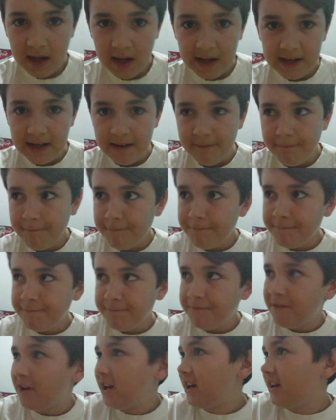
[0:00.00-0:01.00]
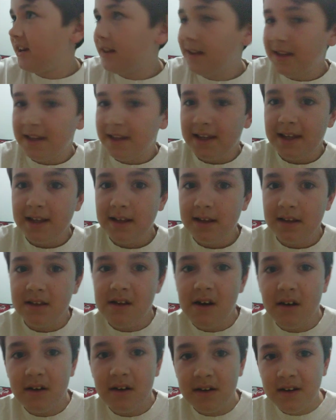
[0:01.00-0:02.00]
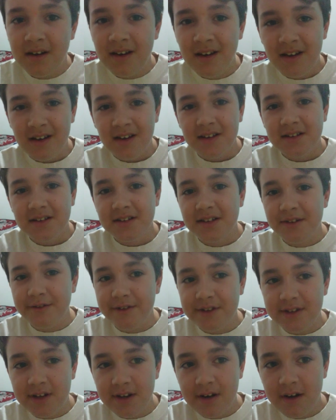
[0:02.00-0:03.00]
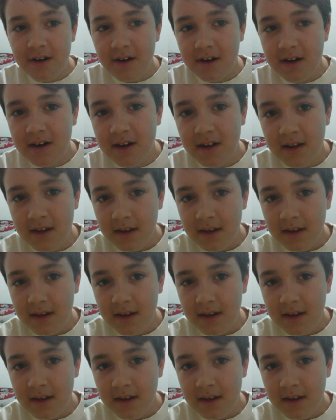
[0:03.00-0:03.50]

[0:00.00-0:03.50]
an infinitely long series on Ark.